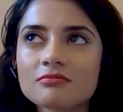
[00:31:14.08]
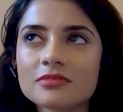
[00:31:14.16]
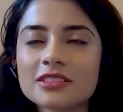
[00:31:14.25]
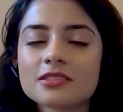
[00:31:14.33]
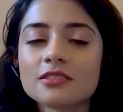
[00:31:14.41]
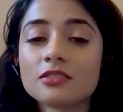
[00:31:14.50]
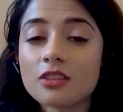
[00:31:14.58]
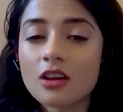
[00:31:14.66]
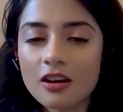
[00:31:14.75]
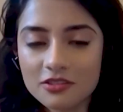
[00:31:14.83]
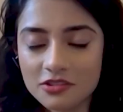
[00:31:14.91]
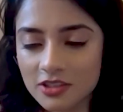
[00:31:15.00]
it's
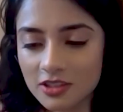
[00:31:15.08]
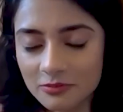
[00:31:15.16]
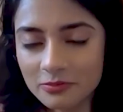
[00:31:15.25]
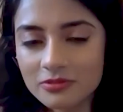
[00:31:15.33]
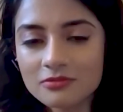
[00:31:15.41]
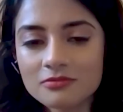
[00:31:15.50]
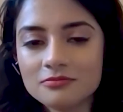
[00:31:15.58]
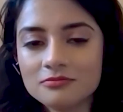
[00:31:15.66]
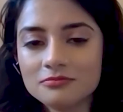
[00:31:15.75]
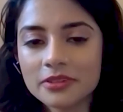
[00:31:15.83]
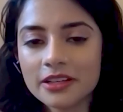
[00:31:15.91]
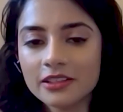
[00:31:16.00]
not cheap
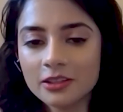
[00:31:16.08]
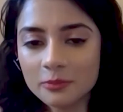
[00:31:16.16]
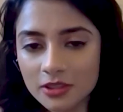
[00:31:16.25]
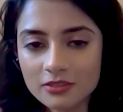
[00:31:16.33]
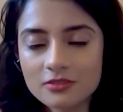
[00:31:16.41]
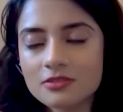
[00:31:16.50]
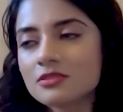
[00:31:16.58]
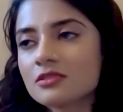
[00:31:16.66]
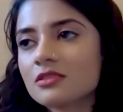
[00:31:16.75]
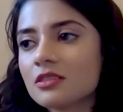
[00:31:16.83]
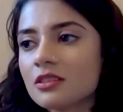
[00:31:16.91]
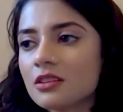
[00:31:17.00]
by any means,
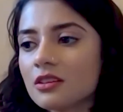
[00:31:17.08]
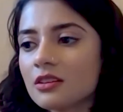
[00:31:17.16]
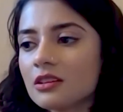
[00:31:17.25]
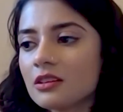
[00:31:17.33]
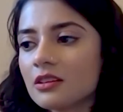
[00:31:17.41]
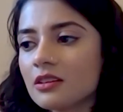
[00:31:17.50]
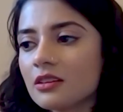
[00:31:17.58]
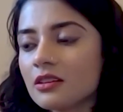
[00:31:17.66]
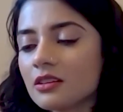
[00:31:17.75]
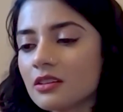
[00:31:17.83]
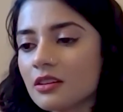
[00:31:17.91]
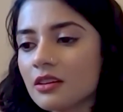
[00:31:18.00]

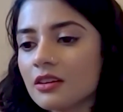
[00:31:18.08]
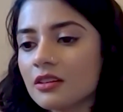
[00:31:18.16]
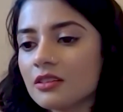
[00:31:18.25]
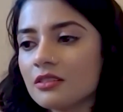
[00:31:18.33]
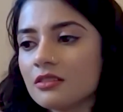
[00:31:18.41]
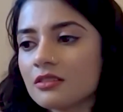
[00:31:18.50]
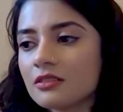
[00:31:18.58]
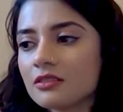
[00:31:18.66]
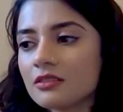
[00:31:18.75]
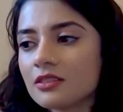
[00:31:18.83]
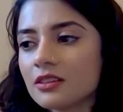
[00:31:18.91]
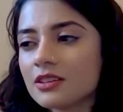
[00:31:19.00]
and
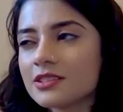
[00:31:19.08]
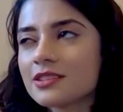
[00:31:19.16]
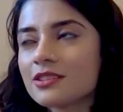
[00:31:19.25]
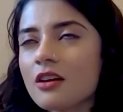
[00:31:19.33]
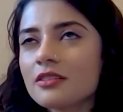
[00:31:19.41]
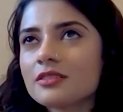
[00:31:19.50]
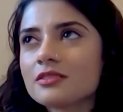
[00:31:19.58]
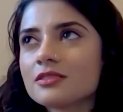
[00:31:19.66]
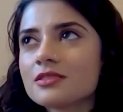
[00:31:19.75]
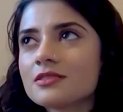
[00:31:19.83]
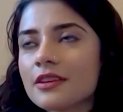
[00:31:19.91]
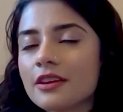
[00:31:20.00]
it's not a
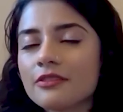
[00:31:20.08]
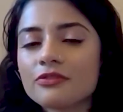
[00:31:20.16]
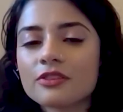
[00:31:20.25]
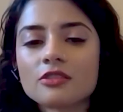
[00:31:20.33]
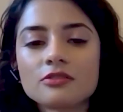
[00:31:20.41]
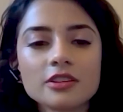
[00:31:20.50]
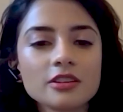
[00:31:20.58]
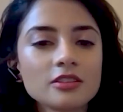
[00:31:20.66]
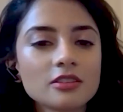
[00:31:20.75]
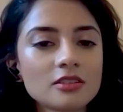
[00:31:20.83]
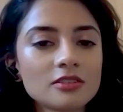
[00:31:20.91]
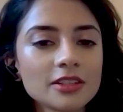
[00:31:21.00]
safe
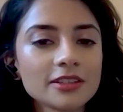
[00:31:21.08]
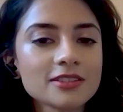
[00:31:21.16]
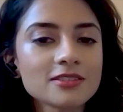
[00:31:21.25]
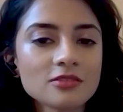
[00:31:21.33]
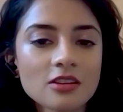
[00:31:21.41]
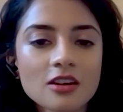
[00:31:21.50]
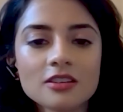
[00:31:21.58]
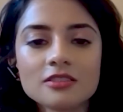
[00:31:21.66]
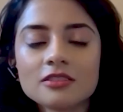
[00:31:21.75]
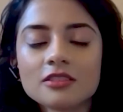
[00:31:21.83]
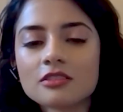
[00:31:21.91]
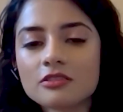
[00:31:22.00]
career. Like it's not
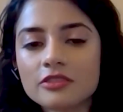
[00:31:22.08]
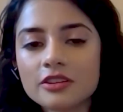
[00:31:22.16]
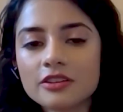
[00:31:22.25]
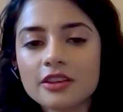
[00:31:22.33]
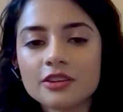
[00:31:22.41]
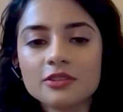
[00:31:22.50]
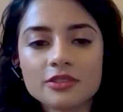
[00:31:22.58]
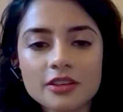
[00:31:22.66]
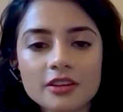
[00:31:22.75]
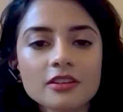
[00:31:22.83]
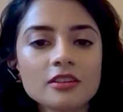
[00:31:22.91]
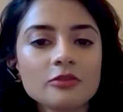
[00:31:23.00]
a career that you
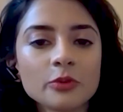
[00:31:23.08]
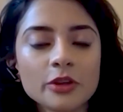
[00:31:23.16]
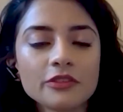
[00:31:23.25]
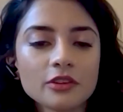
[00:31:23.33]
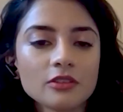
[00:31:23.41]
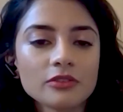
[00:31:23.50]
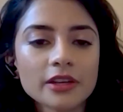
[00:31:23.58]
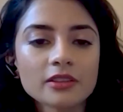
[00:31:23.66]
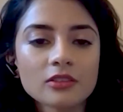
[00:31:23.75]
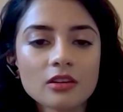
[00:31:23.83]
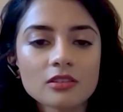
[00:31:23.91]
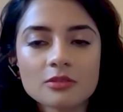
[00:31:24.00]
think of when you think of like
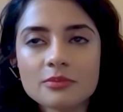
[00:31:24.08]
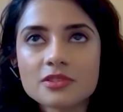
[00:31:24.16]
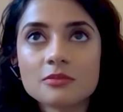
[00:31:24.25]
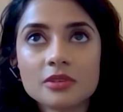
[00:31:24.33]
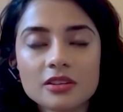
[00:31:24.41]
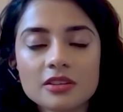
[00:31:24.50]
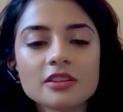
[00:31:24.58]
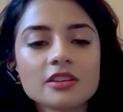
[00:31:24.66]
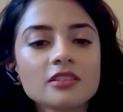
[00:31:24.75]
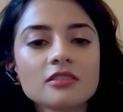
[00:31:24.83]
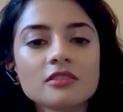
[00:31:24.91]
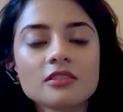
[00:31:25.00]
long-term
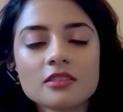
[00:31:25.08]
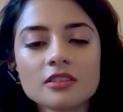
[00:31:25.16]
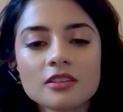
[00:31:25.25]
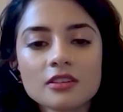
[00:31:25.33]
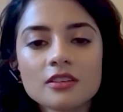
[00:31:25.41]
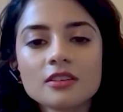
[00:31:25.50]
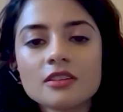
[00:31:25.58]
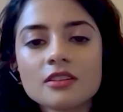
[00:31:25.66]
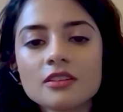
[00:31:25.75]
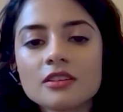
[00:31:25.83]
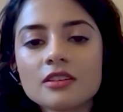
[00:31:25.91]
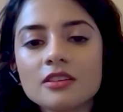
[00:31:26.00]
stability.
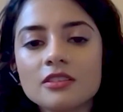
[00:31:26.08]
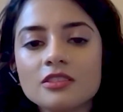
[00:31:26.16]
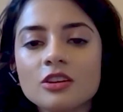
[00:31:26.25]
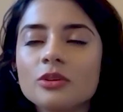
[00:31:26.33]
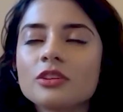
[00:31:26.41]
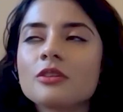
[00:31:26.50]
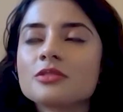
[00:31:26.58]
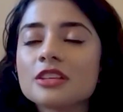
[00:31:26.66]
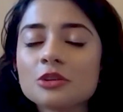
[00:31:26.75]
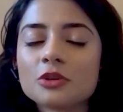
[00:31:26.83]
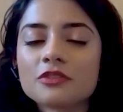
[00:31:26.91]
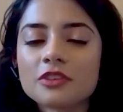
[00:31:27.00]
And no one goes
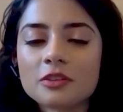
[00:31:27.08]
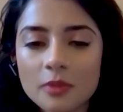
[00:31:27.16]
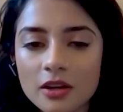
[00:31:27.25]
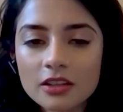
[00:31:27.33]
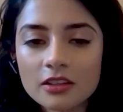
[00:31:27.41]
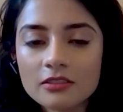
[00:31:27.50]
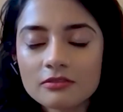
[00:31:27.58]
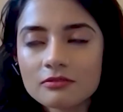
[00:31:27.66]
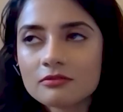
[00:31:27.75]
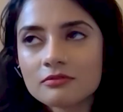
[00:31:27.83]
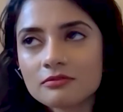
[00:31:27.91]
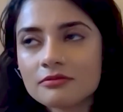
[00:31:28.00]
into it for the money,
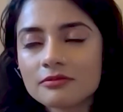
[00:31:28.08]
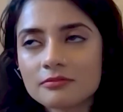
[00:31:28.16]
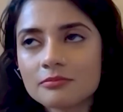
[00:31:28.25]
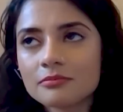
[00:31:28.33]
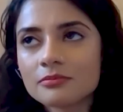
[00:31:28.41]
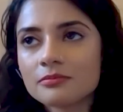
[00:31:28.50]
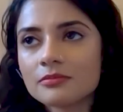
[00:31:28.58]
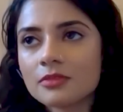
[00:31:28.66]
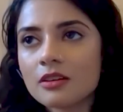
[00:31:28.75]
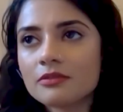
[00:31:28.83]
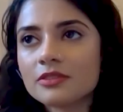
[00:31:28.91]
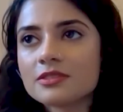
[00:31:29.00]

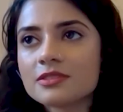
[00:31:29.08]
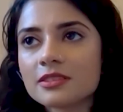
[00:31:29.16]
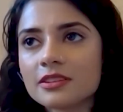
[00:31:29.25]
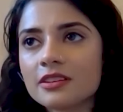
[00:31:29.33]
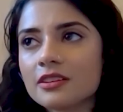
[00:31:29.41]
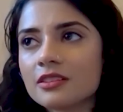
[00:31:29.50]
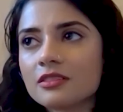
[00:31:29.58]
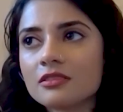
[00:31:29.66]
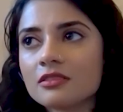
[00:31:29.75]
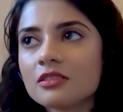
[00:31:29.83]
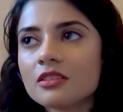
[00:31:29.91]
obviously. And